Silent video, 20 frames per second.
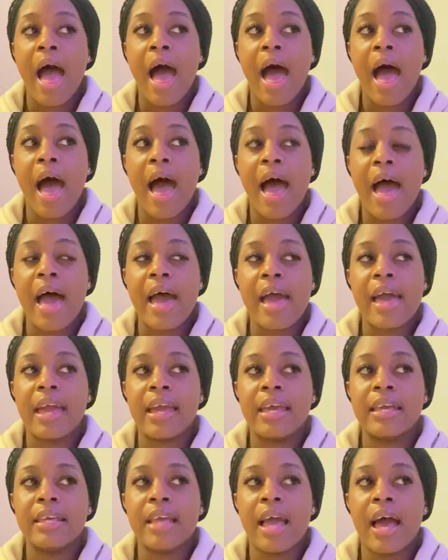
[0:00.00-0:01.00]

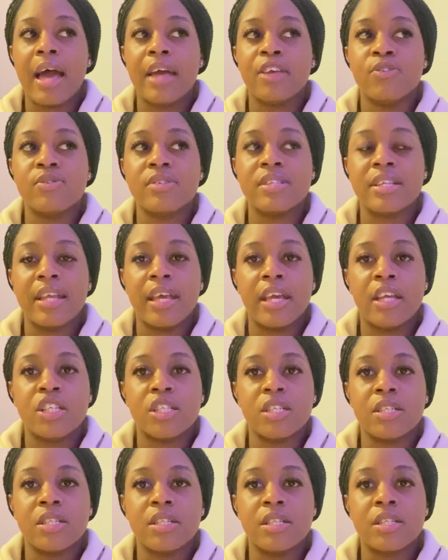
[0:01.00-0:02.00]
I use an
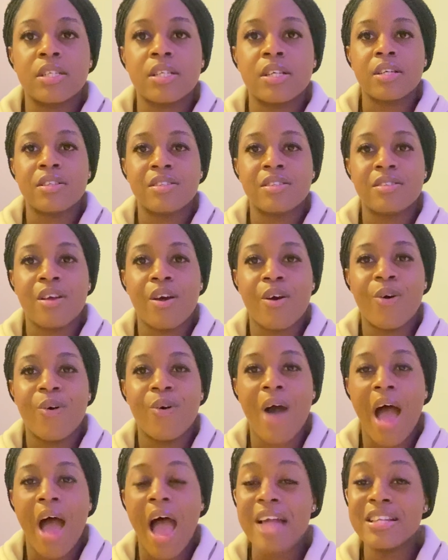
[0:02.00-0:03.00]
agent.
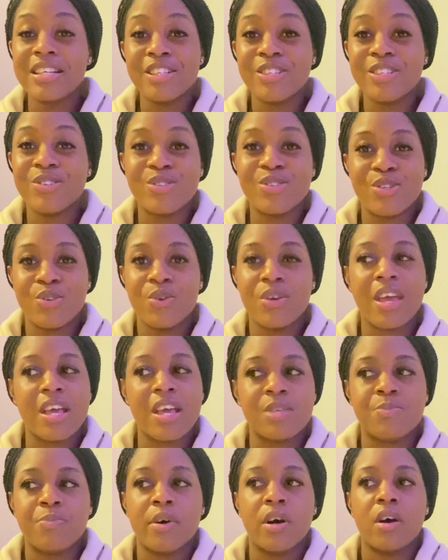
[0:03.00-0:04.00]
So I didn't use
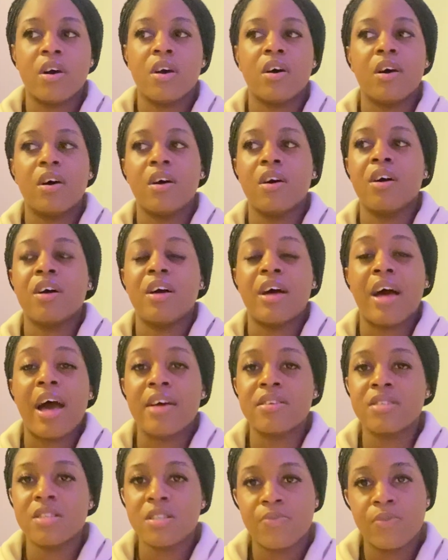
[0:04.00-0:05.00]
UCAS, but I
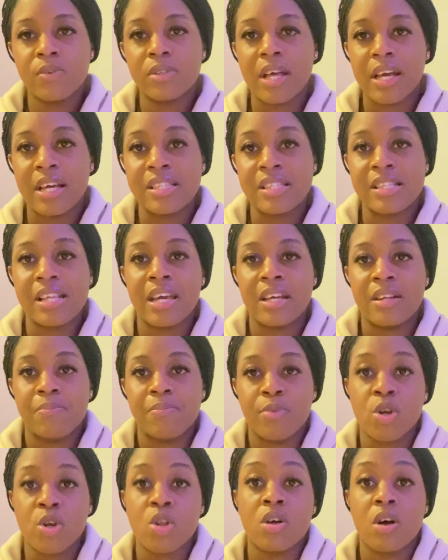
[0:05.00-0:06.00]
just feel like it's like a
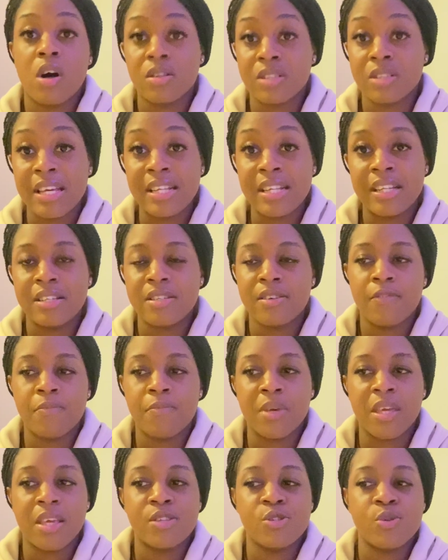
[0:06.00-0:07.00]
better alternative,
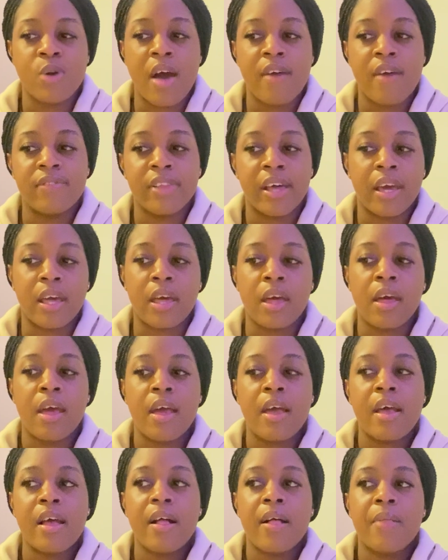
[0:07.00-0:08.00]
because you have like
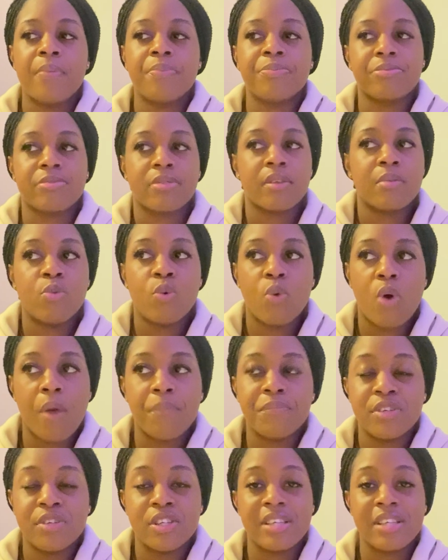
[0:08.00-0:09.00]
more
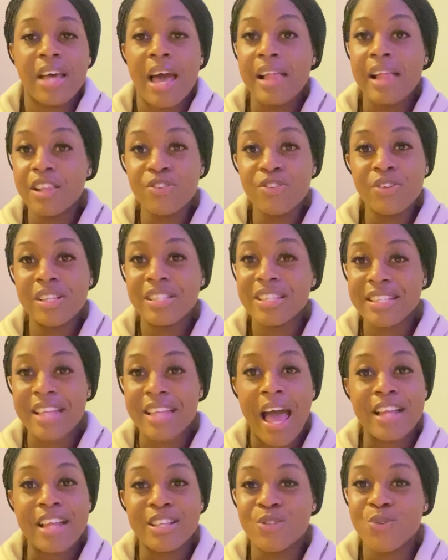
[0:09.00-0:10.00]
options. I literally just
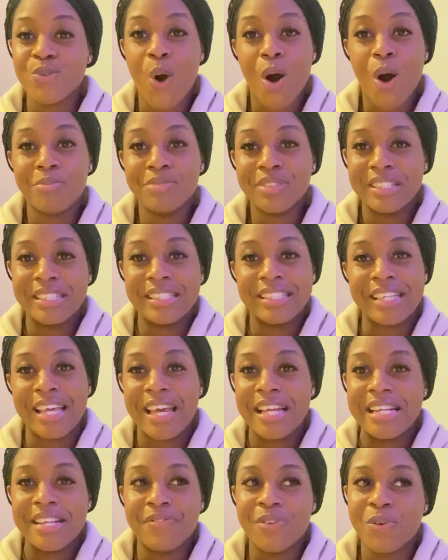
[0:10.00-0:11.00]
had 2 options,
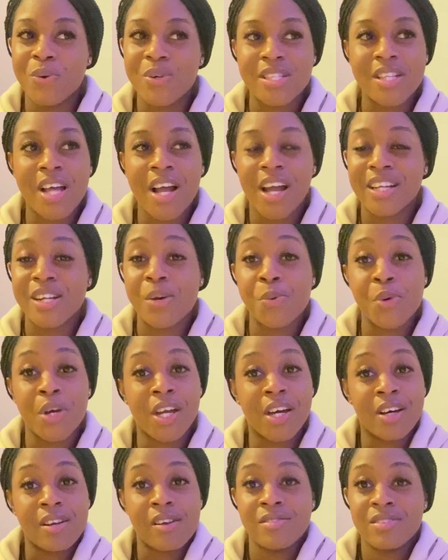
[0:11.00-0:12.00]
and if it was not gonna work
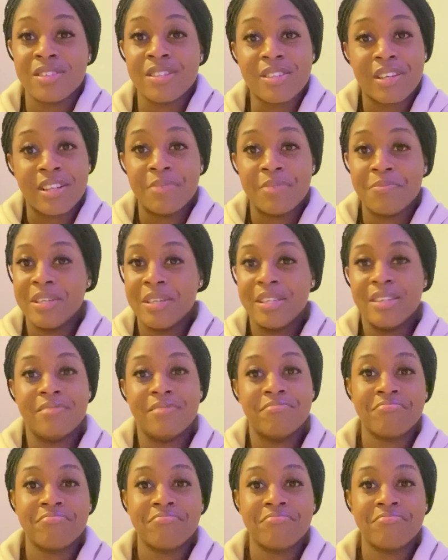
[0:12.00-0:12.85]
out, I was just gonna be,